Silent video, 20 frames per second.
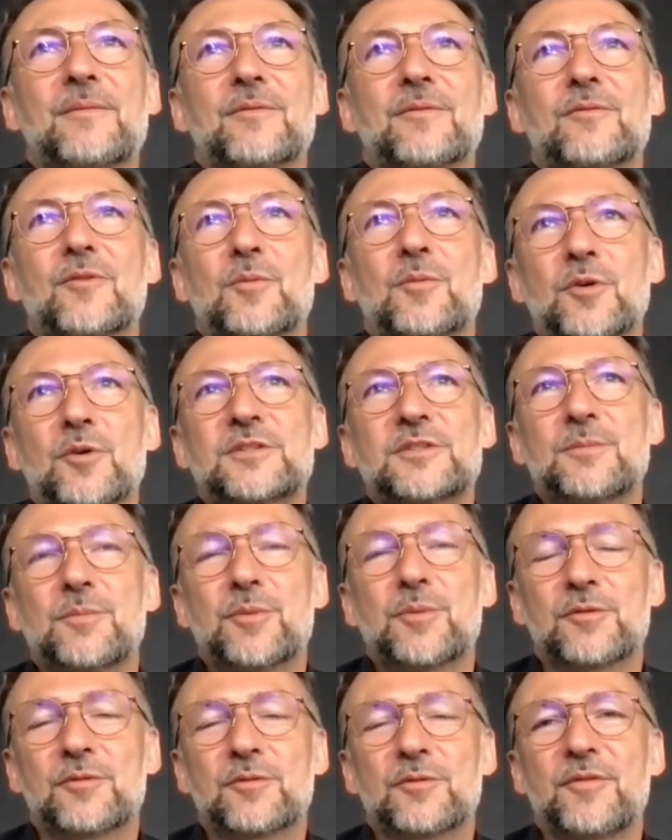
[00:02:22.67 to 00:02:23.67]
the most
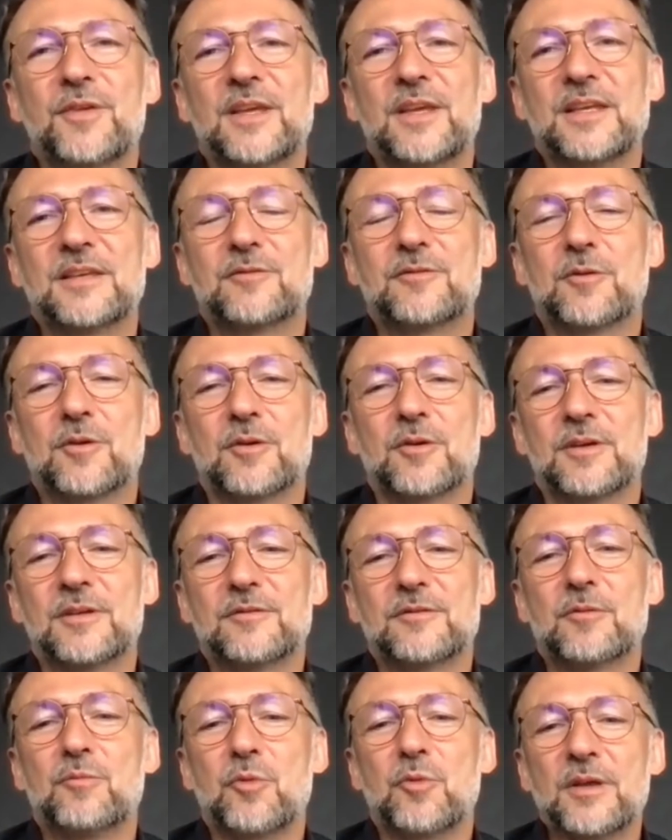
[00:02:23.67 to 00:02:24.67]
important thing is
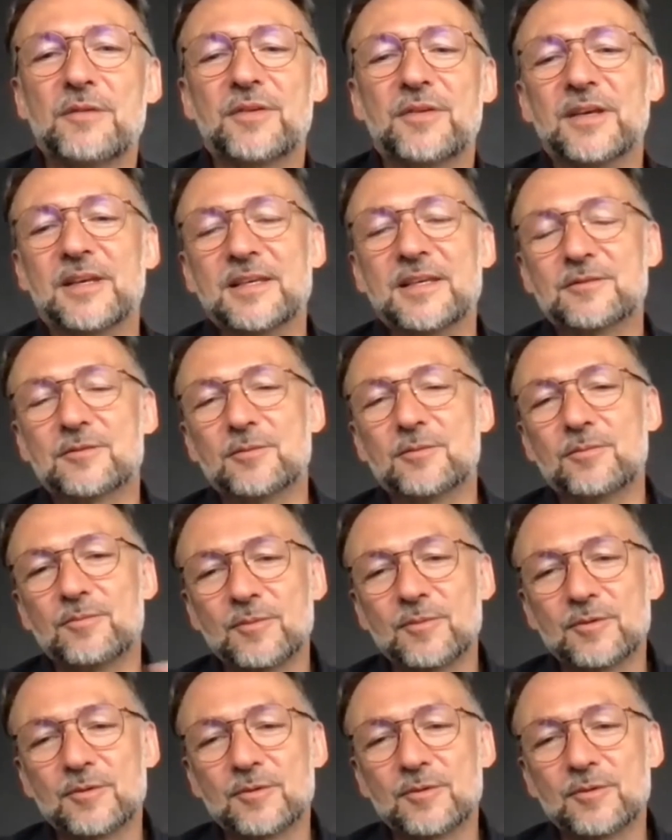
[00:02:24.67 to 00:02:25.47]
the briefing, is